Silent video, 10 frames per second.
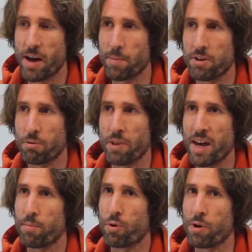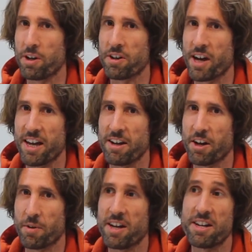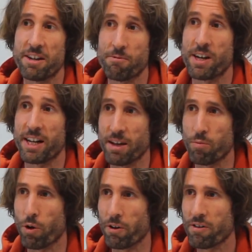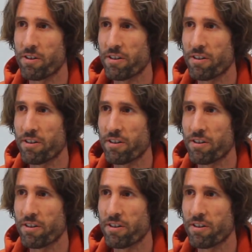up until that point I had no idea really what